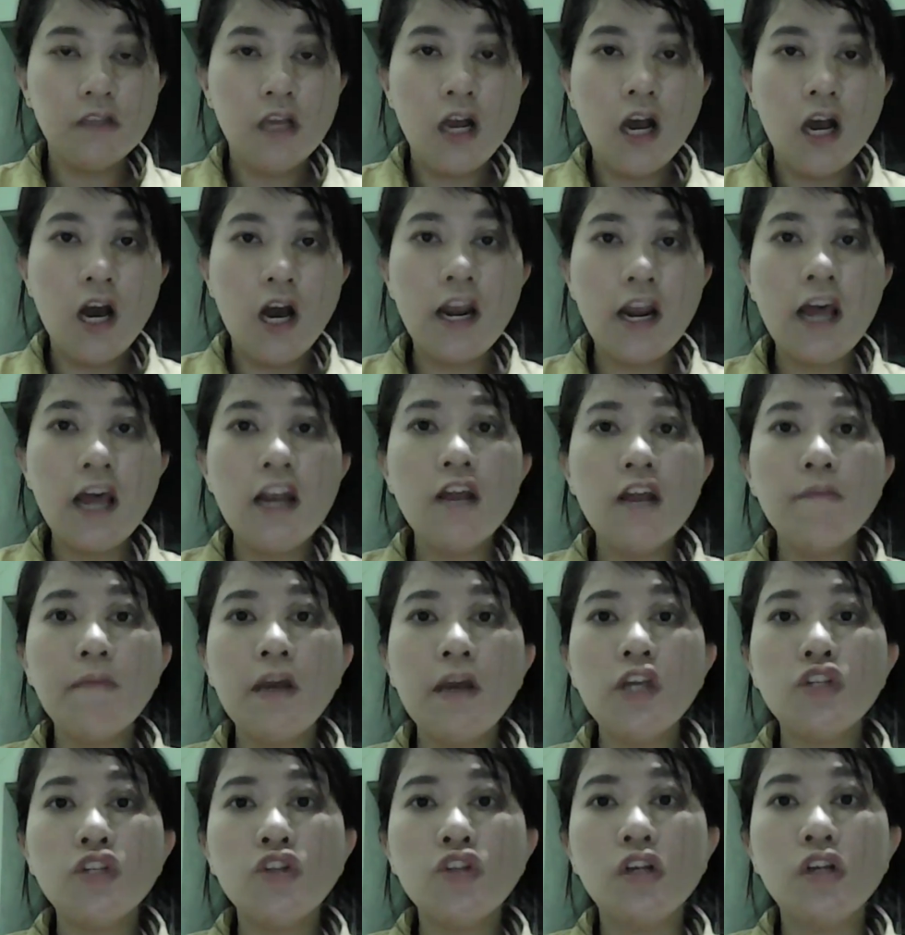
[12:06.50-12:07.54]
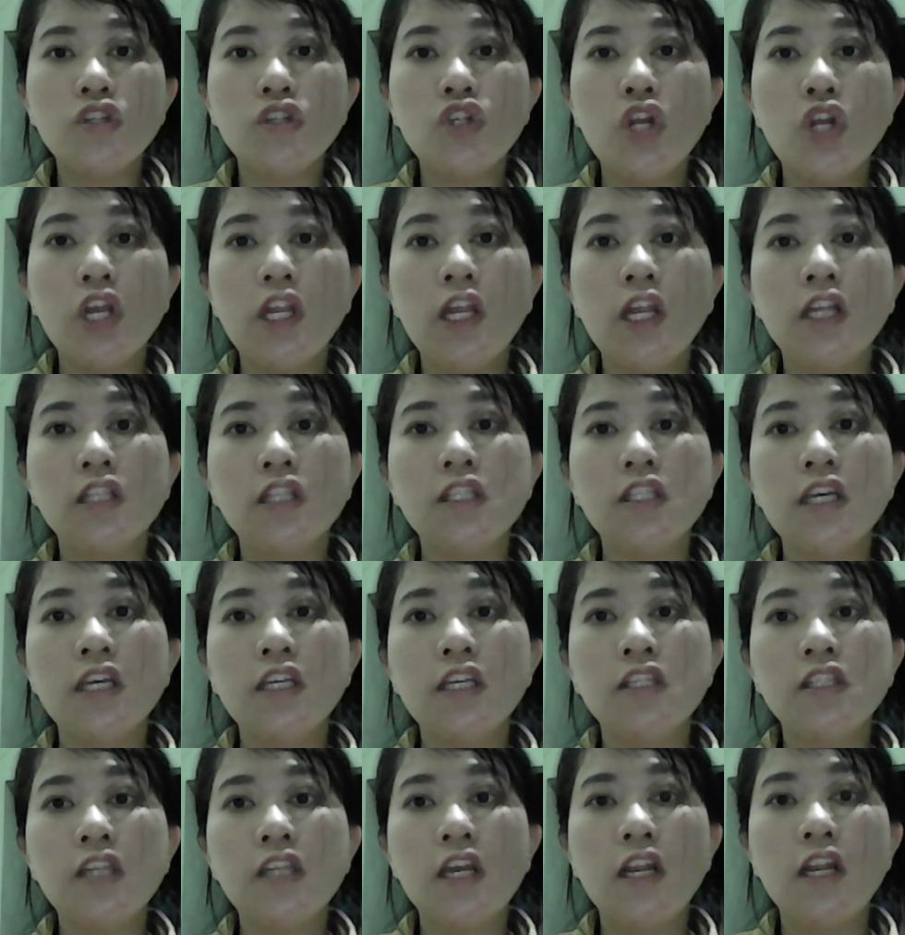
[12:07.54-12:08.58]
Another major challenge in
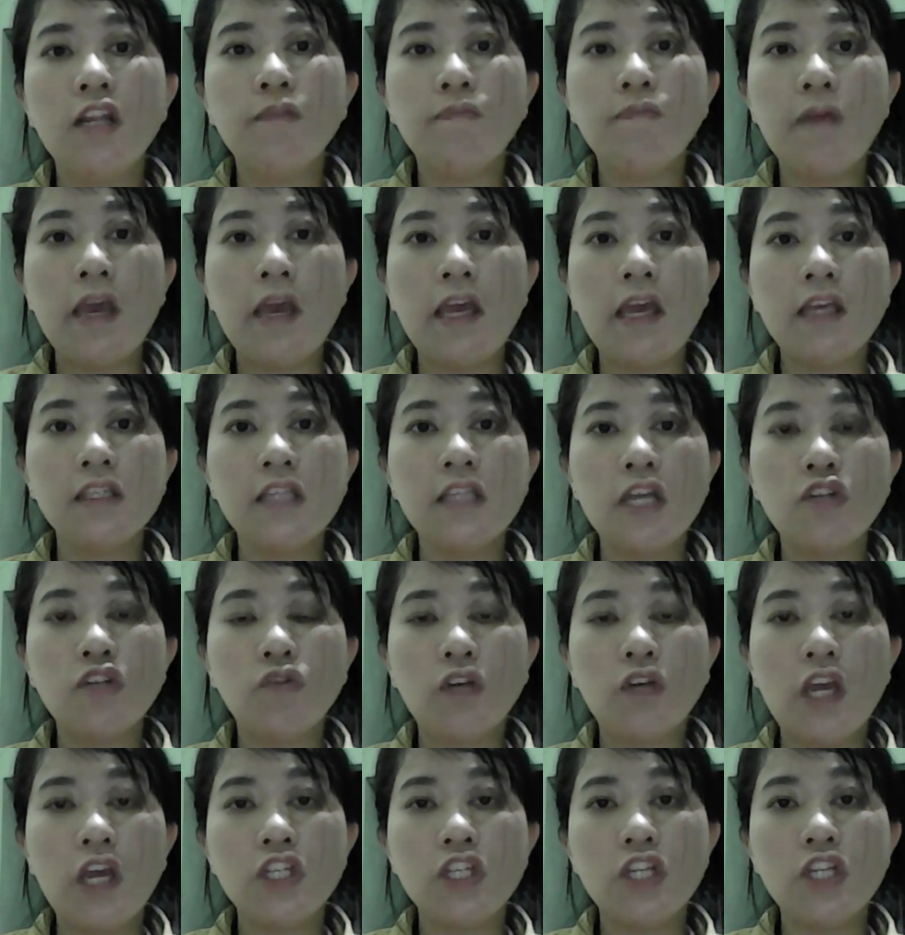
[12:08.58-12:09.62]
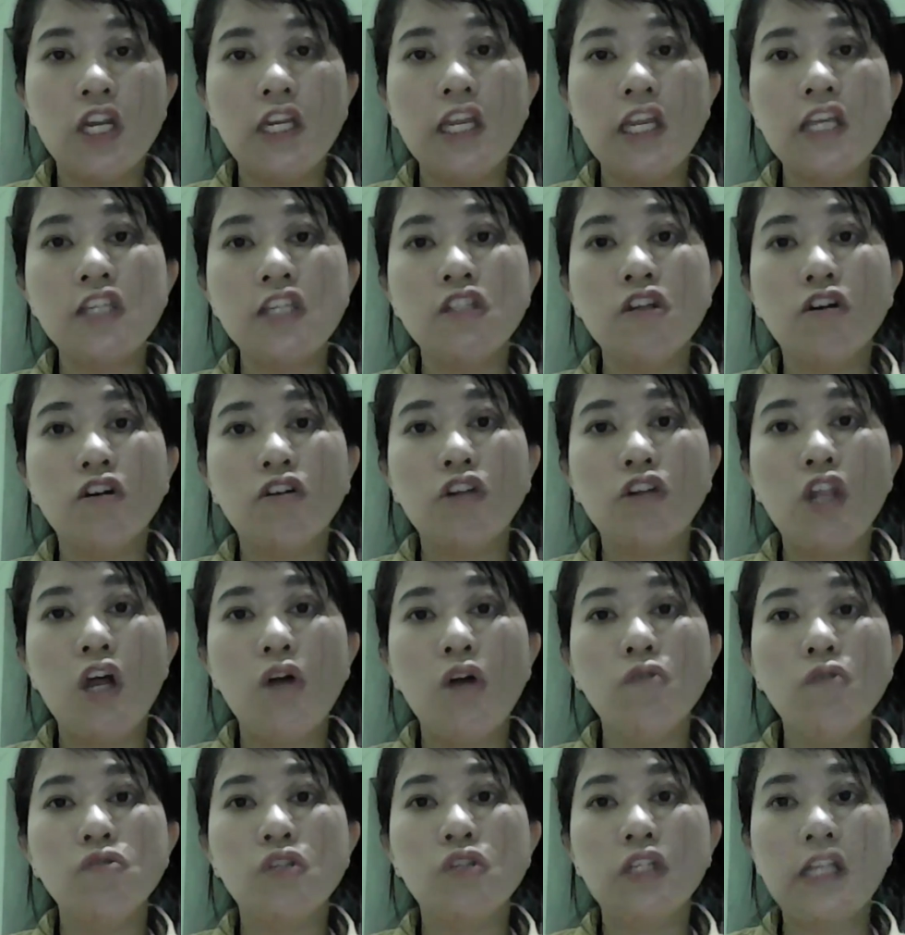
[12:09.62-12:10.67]
standard-based education is the
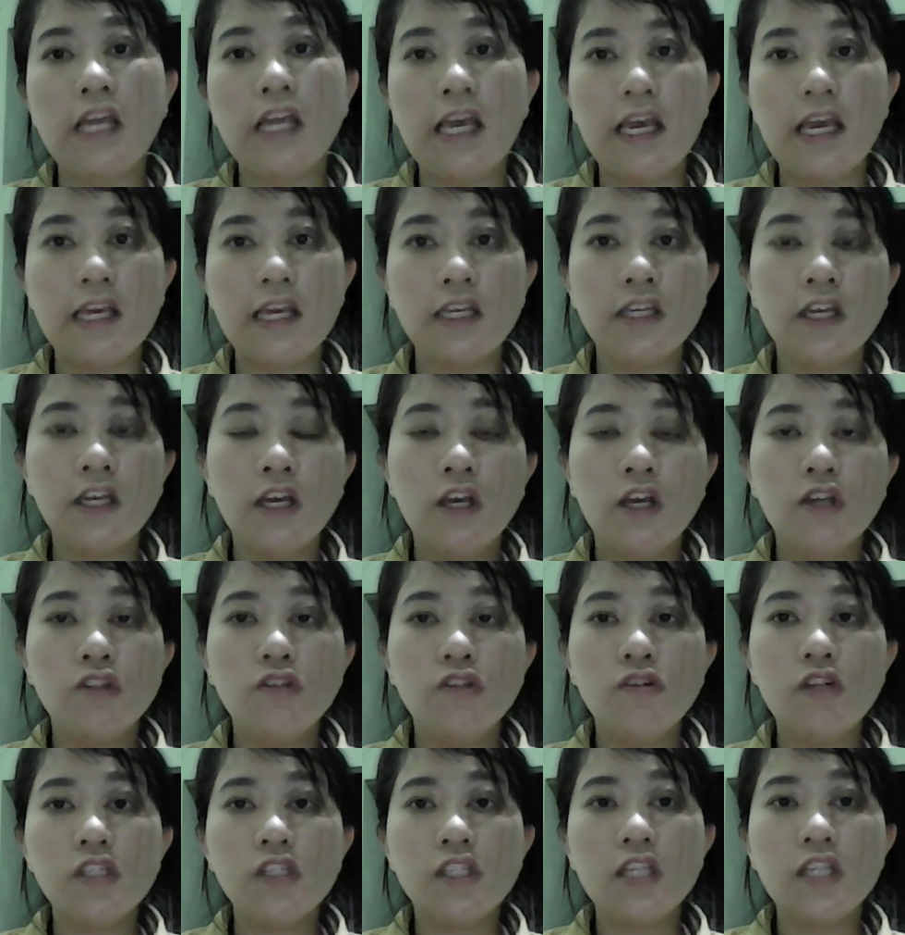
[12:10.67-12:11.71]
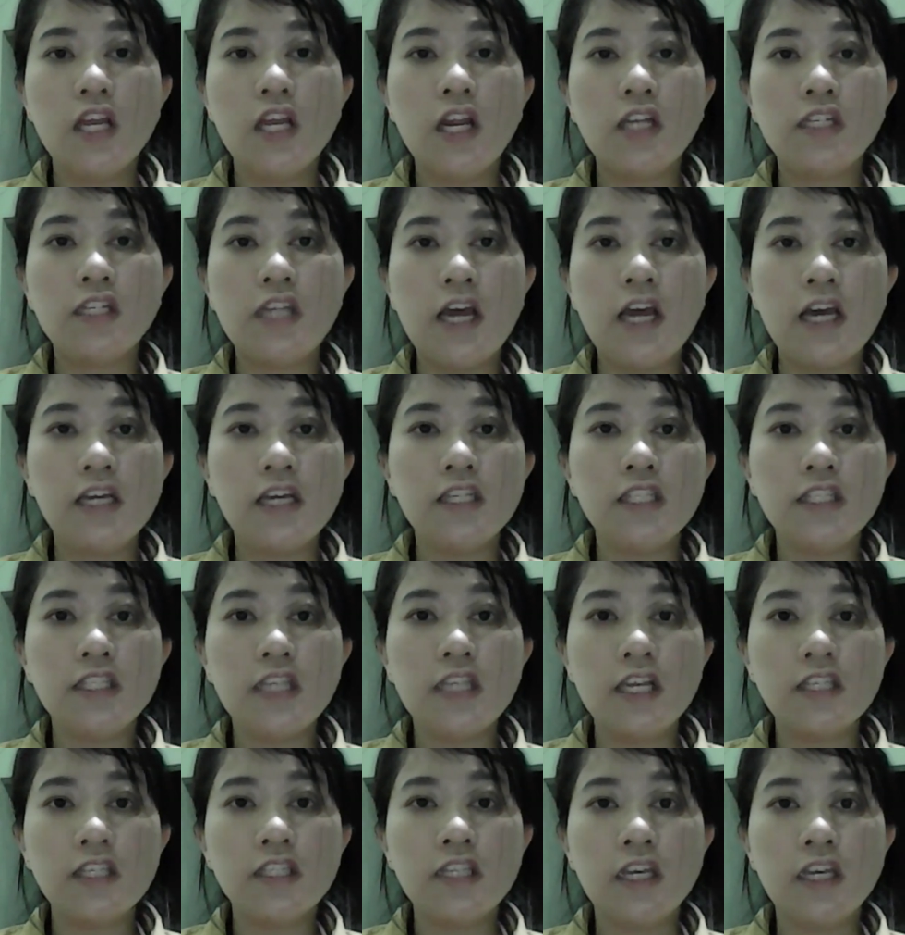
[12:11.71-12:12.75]
close link to the standardized
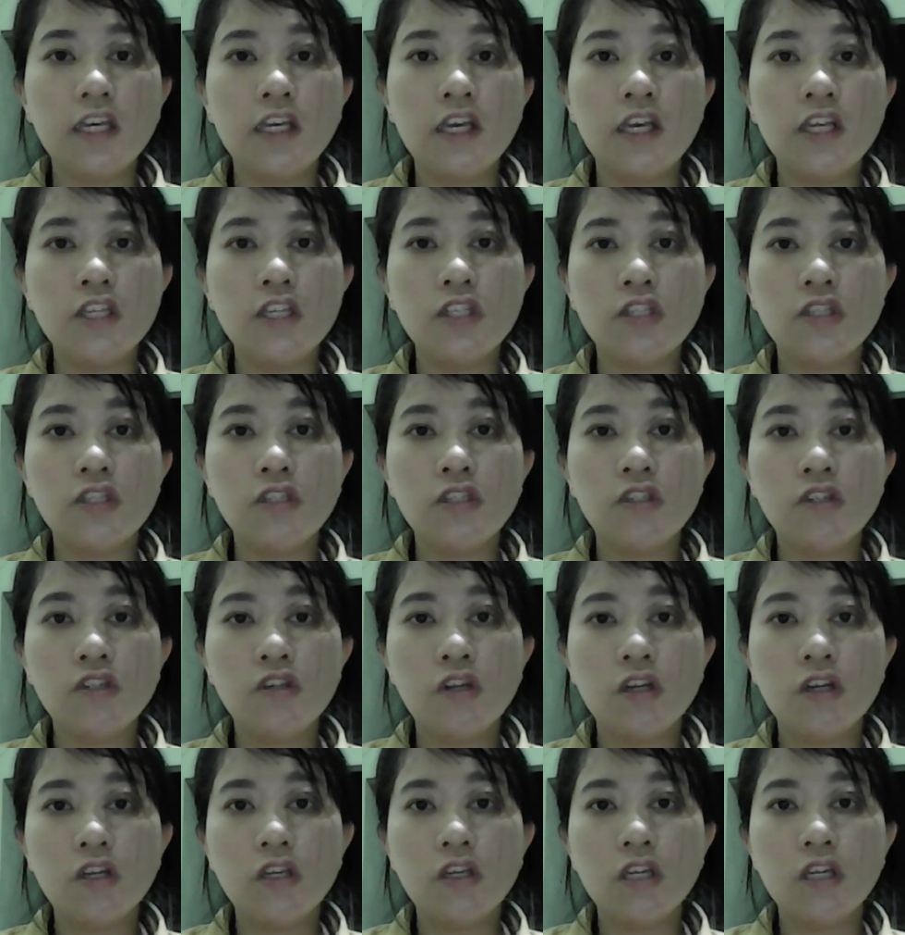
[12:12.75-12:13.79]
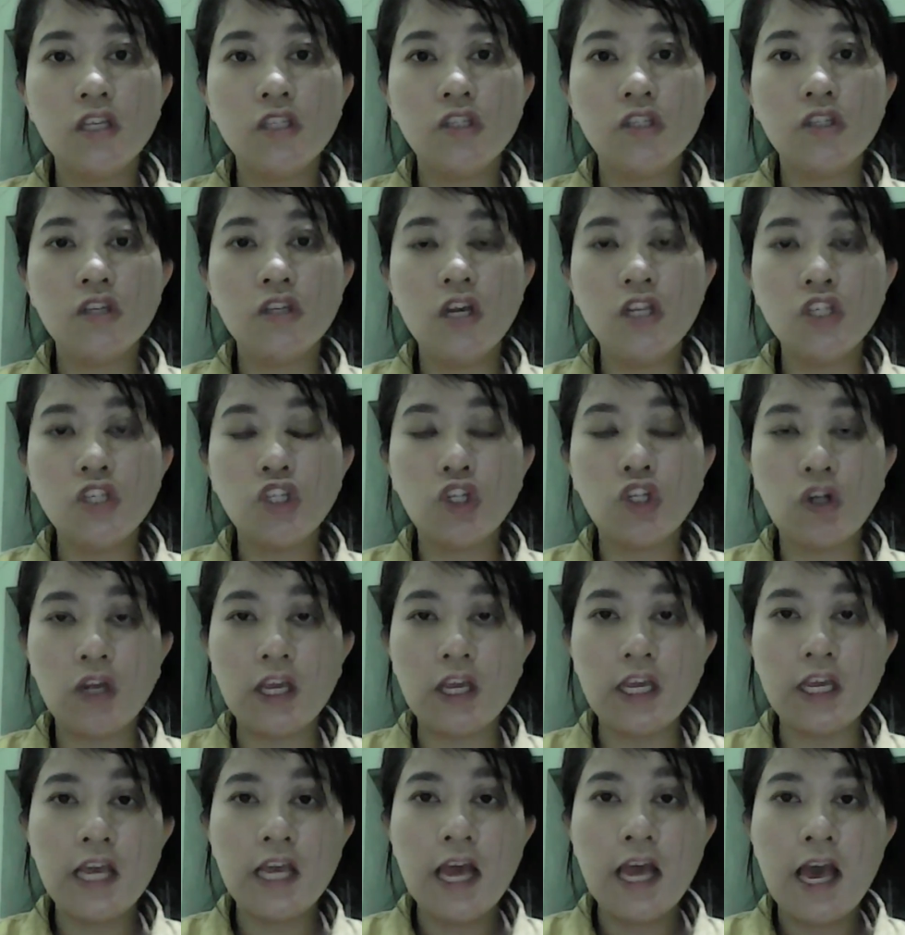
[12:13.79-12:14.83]
testing
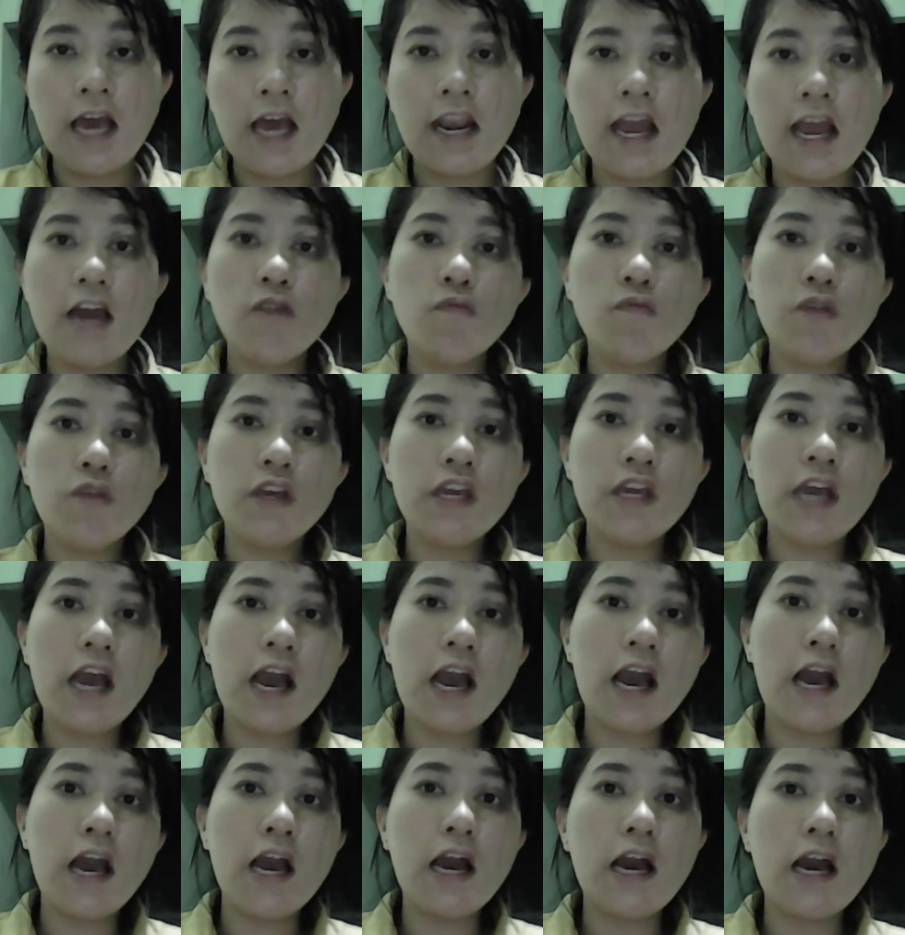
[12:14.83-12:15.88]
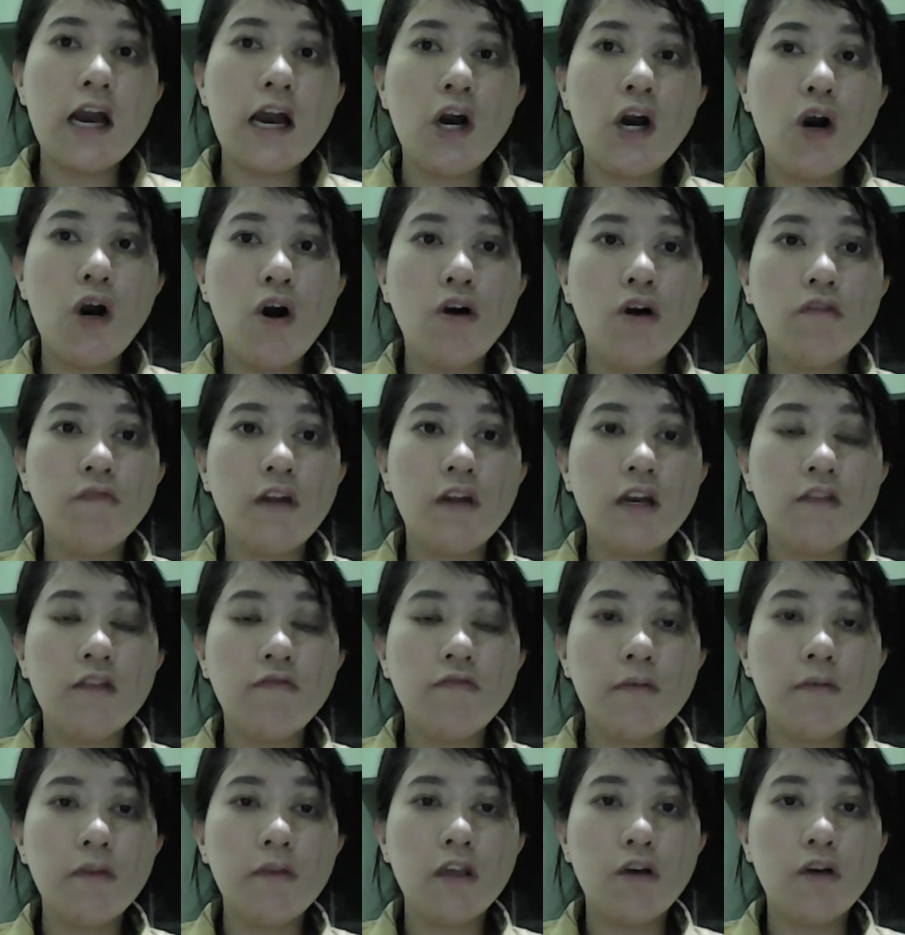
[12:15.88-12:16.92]
industry that we are already
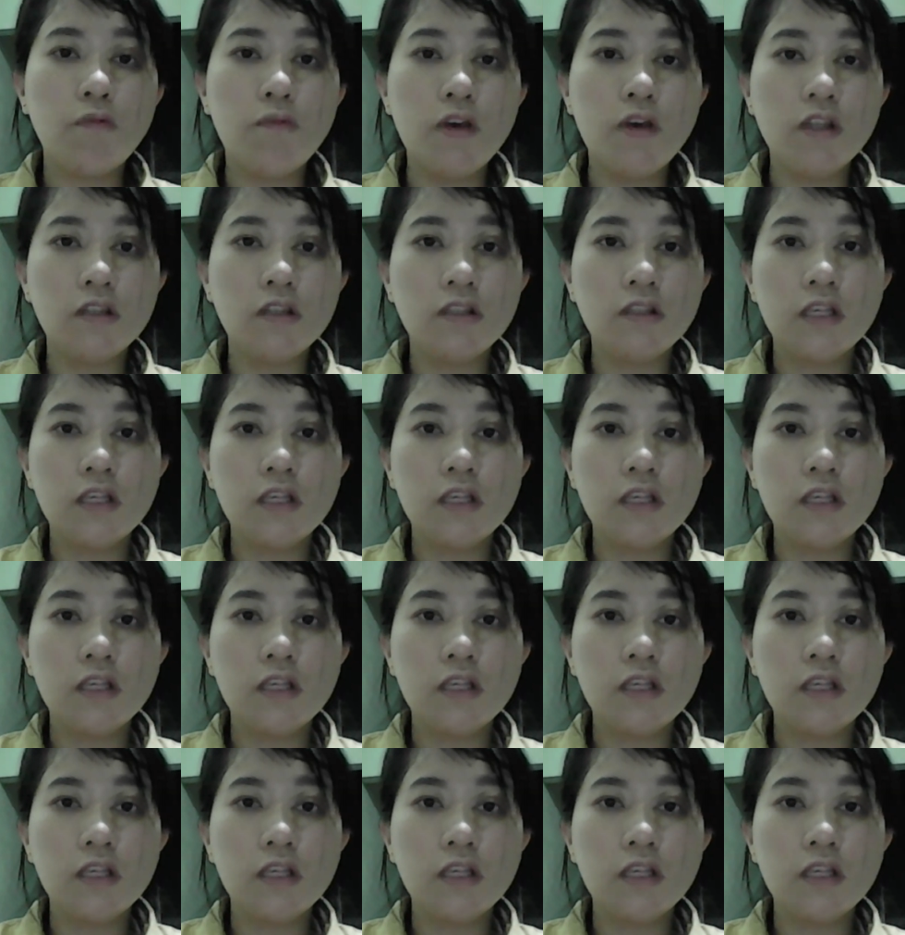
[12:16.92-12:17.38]
familiar with.